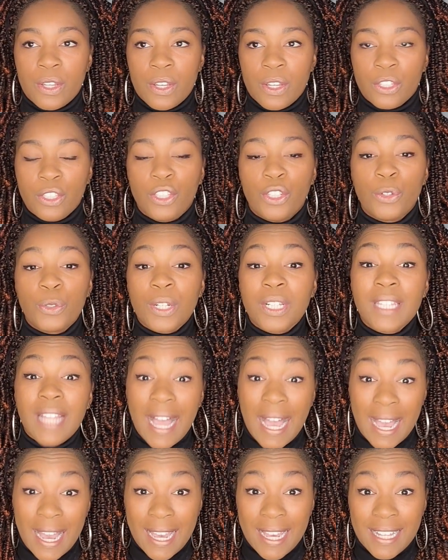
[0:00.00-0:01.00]

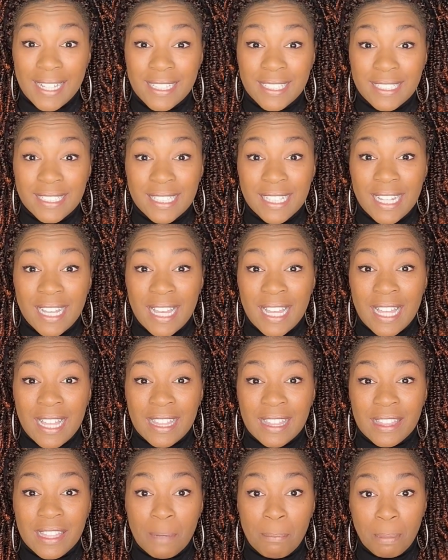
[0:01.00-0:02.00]
utilize
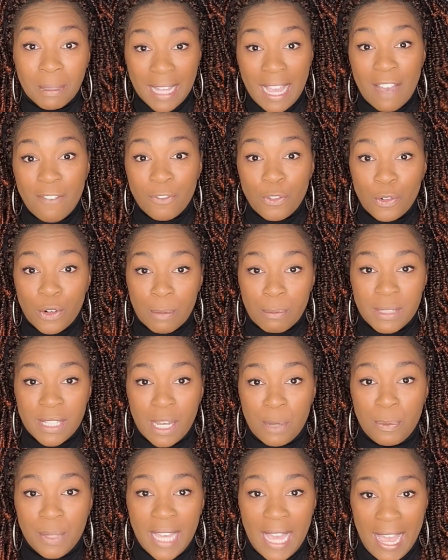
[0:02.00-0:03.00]
the platforms
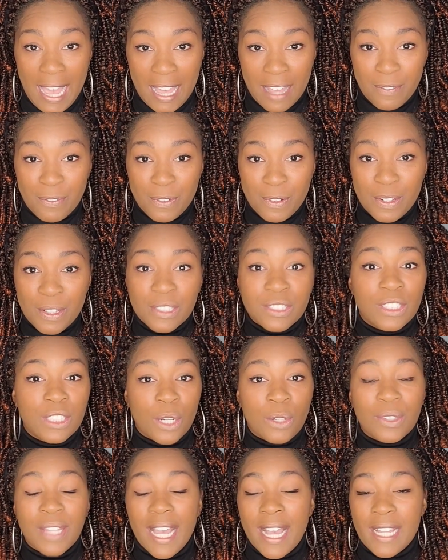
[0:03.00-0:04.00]
that we have.
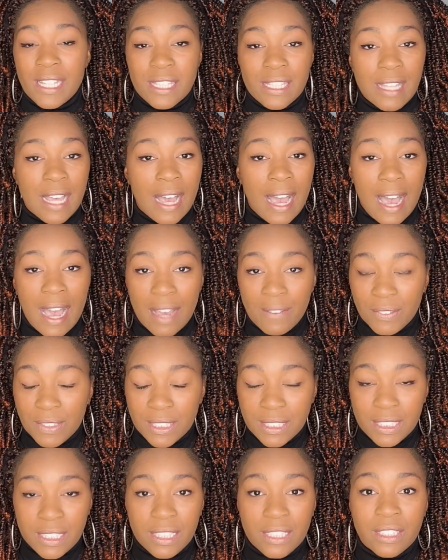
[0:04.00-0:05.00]
So that's
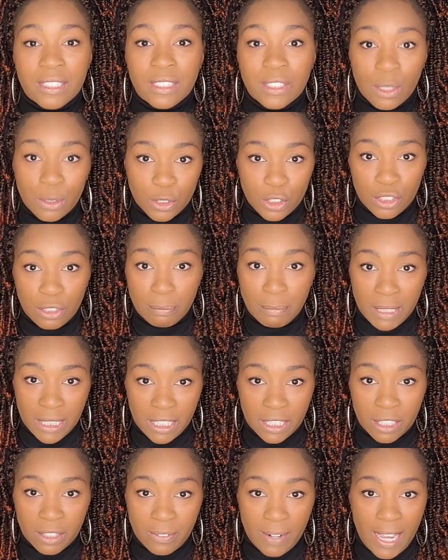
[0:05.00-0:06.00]
obviously social
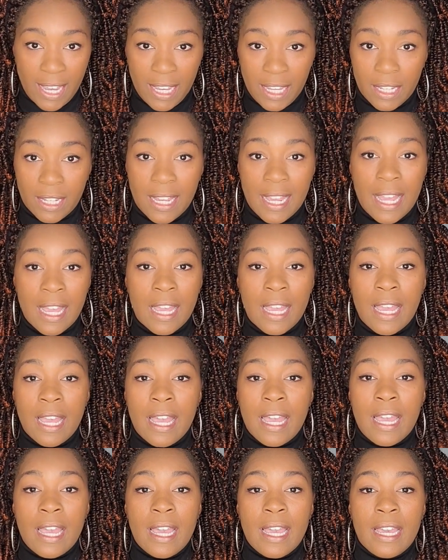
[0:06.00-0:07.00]
media, right?
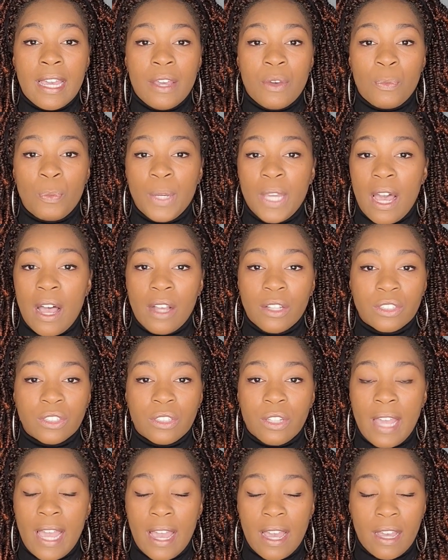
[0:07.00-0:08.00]
We
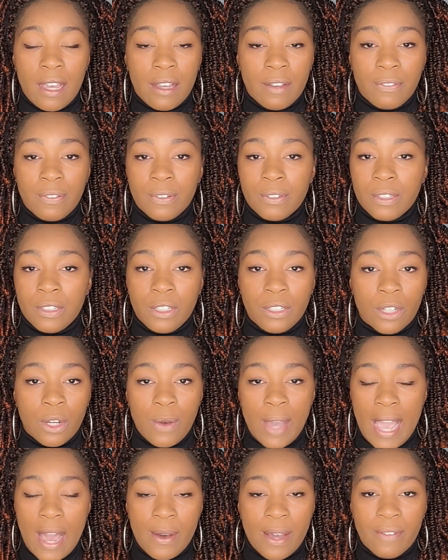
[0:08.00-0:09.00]
also have,
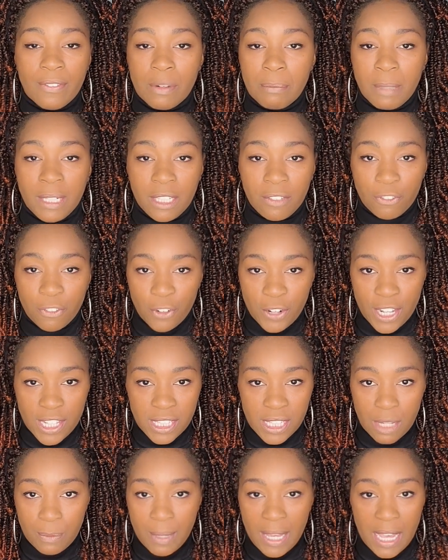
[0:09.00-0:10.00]
however many friends
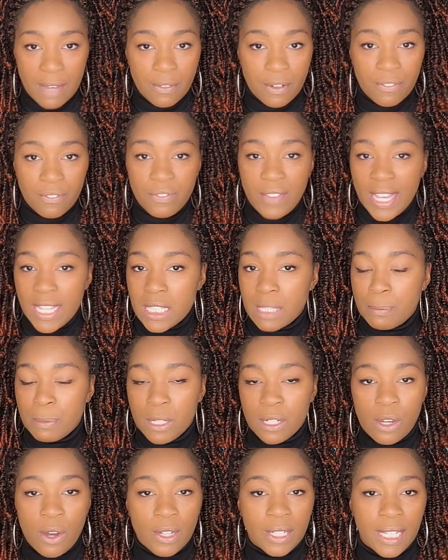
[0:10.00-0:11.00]
that we have on
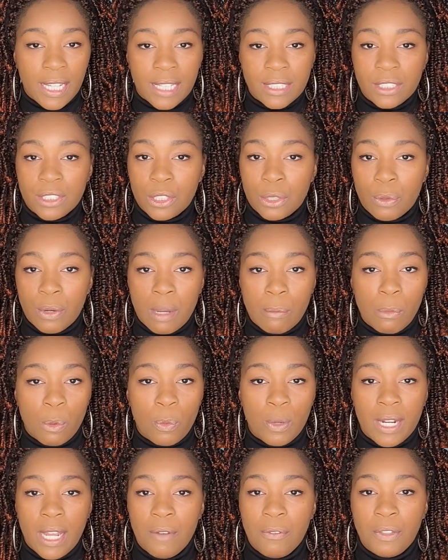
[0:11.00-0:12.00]
Facebook, on Instagram, or
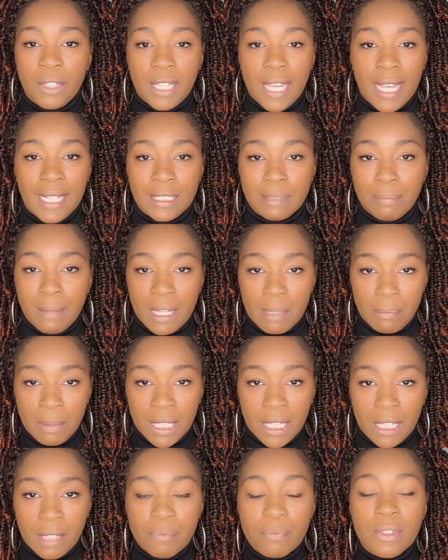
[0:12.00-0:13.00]
whatever the case may
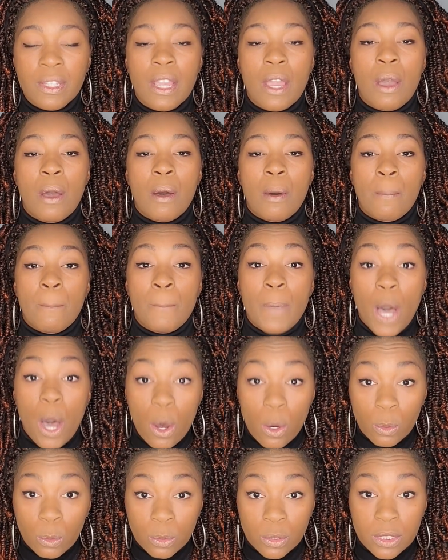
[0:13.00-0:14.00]
be.
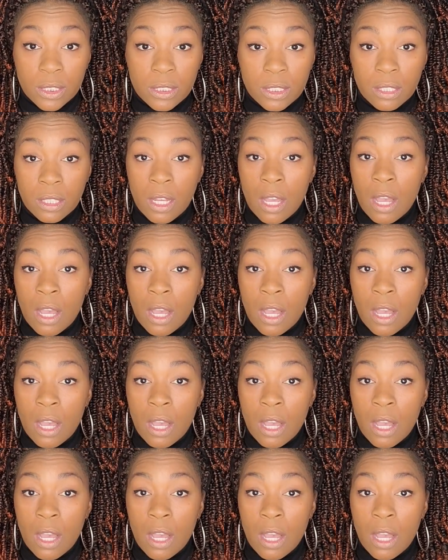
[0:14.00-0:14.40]
Post.